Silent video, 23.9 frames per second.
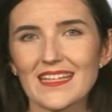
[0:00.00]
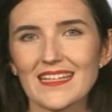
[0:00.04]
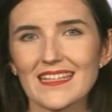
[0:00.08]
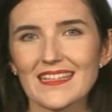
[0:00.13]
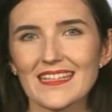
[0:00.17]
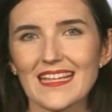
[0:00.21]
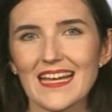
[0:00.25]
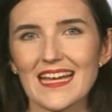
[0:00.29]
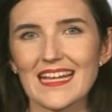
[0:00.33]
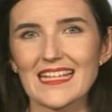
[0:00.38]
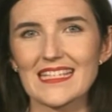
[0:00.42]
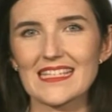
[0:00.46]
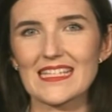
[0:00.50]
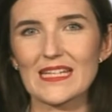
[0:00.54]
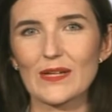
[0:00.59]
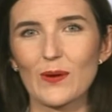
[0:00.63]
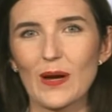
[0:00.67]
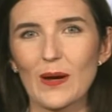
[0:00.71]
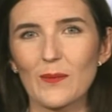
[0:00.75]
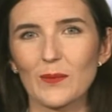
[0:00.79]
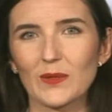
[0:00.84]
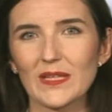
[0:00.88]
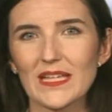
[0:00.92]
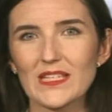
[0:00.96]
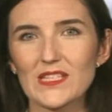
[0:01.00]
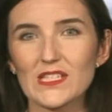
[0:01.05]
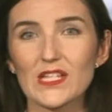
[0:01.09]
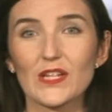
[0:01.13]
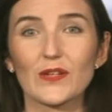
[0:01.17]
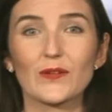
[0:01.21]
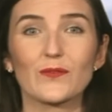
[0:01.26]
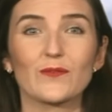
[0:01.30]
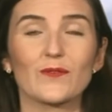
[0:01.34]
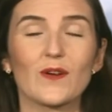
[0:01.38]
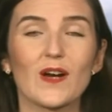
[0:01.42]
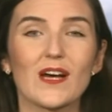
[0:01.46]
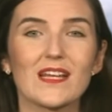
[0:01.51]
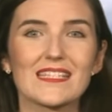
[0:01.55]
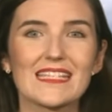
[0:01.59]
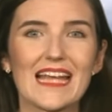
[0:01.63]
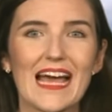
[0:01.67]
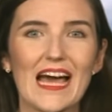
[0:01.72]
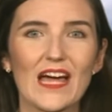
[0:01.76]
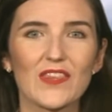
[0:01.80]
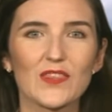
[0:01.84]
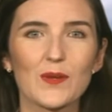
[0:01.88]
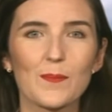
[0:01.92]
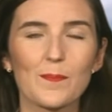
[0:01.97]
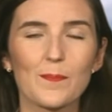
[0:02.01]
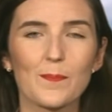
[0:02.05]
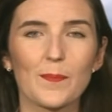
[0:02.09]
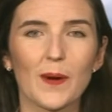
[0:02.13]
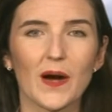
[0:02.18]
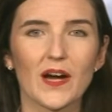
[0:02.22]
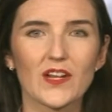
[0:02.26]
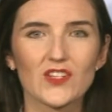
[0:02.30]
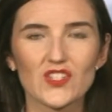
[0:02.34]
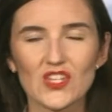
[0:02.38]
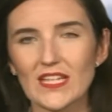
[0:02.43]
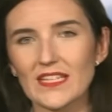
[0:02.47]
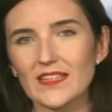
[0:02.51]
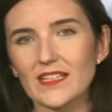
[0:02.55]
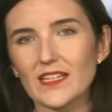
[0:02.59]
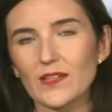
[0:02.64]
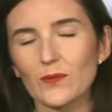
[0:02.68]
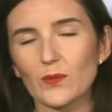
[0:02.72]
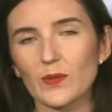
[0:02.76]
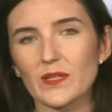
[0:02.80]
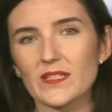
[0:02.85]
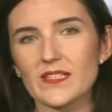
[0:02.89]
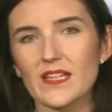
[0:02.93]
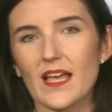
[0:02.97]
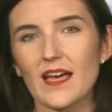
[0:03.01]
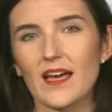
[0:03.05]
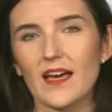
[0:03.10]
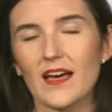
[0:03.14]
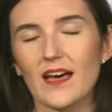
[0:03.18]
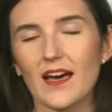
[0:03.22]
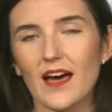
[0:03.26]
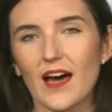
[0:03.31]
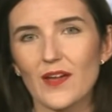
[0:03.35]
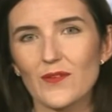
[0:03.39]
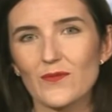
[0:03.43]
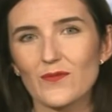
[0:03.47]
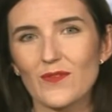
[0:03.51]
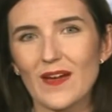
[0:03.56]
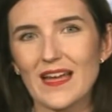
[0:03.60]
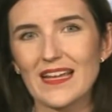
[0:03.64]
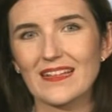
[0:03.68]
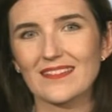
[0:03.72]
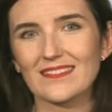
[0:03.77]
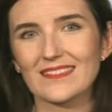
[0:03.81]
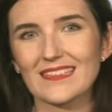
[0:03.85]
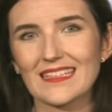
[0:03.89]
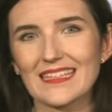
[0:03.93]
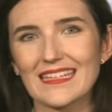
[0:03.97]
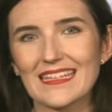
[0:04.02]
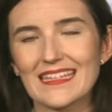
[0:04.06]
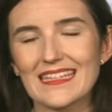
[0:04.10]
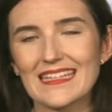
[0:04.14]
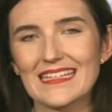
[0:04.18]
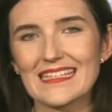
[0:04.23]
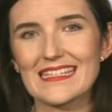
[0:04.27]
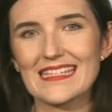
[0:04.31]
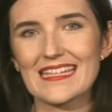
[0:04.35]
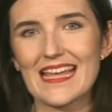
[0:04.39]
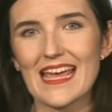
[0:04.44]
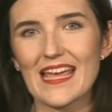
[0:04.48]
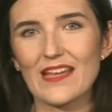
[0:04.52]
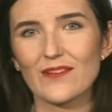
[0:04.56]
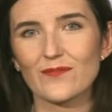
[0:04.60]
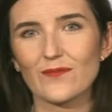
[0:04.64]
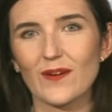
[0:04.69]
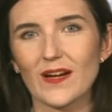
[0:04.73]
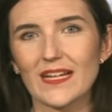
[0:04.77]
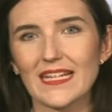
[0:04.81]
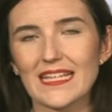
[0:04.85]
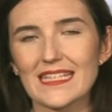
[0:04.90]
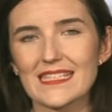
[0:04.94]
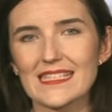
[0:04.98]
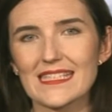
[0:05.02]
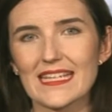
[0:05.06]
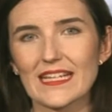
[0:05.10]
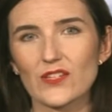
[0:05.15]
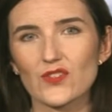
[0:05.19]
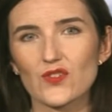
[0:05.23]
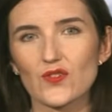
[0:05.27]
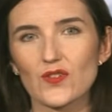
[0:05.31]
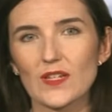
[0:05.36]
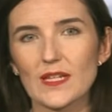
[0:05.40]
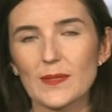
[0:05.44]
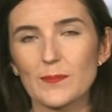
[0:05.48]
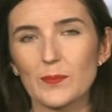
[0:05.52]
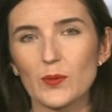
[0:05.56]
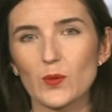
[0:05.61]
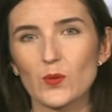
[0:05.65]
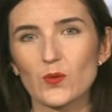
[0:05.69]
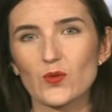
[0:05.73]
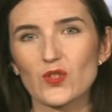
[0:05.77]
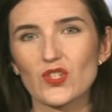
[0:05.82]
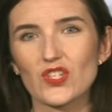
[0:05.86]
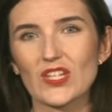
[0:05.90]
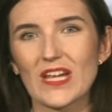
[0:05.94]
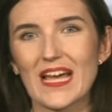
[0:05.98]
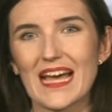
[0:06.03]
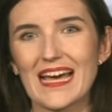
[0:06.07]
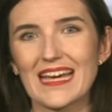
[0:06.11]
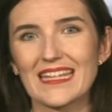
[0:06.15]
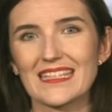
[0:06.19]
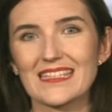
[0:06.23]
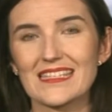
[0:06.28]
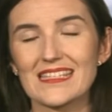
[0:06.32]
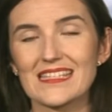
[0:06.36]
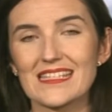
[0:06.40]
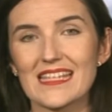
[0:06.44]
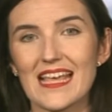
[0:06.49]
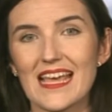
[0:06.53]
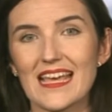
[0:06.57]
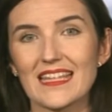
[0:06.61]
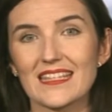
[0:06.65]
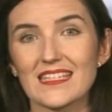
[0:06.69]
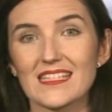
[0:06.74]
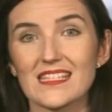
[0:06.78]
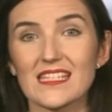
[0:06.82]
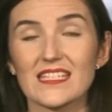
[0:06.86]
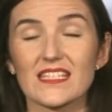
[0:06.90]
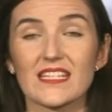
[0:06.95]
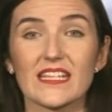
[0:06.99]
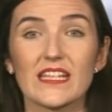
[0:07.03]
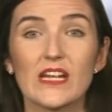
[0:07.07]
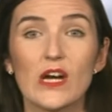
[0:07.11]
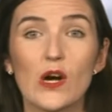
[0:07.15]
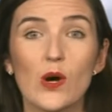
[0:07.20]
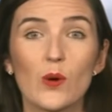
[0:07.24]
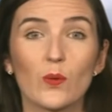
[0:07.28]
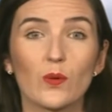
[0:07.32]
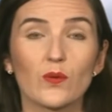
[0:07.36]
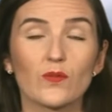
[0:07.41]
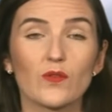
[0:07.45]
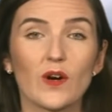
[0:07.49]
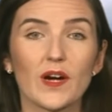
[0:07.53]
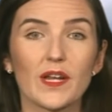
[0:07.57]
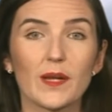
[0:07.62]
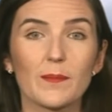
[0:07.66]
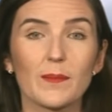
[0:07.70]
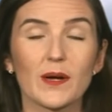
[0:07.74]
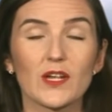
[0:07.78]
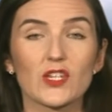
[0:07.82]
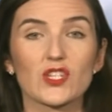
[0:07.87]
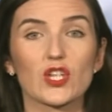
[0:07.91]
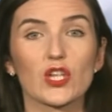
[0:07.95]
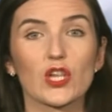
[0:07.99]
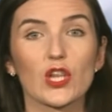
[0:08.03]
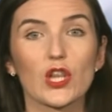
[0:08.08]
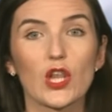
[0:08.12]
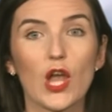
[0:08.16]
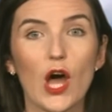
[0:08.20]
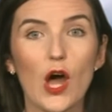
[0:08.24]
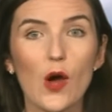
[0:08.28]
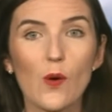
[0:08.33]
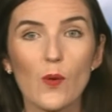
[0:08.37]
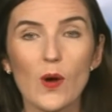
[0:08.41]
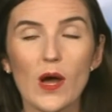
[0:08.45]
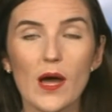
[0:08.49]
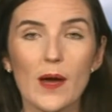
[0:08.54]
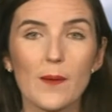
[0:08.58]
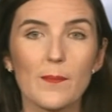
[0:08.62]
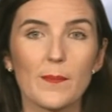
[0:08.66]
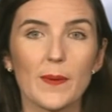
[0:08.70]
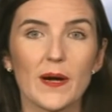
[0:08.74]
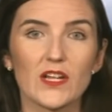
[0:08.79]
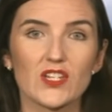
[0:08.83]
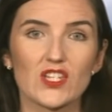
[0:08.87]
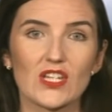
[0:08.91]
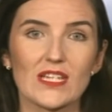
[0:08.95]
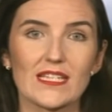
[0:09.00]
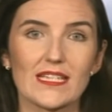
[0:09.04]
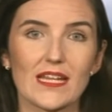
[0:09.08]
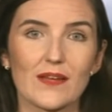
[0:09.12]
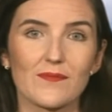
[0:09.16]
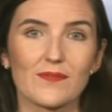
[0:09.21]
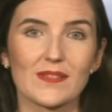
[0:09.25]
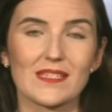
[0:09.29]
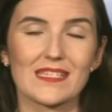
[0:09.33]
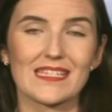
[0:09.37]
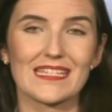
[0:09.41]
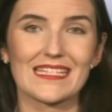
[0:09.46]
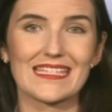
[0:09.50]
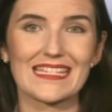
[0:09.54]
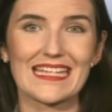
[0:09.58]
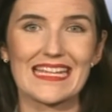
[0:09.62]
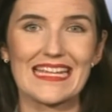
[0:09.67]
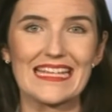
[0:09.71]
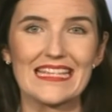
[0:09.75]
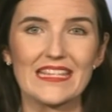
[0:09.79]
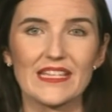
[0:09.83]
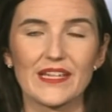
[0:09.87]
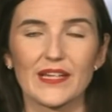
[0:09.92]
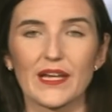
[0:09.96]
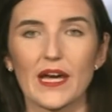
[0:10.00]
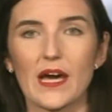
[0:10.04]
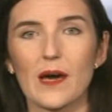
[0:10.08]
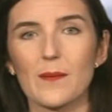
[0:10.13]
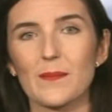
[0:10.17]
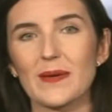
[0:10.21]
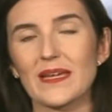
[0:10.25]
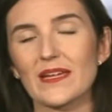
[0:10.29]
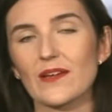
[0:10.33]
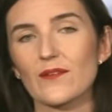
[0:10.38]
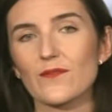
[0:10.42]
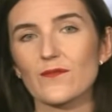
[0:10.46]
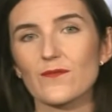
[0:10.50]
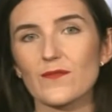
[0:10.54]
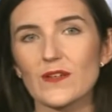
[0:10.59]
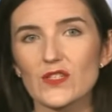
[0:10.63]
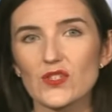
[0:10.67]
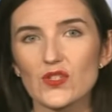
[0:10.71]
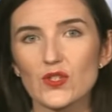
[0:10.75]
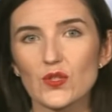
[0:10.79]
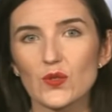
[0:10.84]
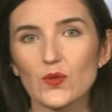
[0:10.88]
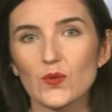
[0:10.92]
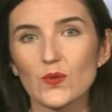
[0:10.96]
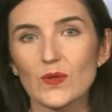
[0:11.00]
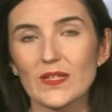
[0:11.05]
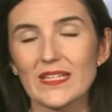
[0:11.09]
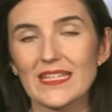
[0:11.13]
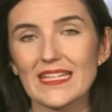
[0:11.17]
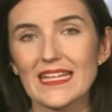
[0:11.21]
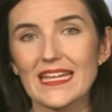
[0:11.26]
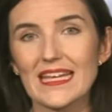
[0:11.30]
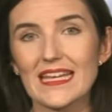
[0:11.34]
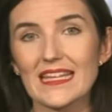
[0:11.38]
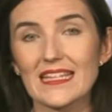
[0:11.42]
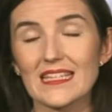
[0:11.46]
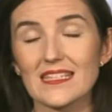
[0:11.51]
Thanks, Lihuan. Well, let's look first at the budget that was unveiled here today. Finance Secretary Paul Chan said the city will run a much lower budget deficit in the coming fiscal year.